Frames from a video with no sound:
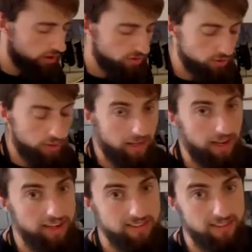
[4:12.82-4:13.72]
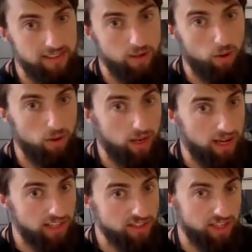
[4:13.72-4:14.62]
also get X called
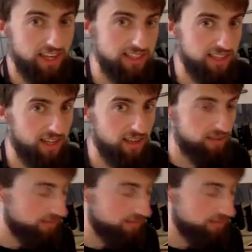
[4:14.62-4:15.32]
large XL.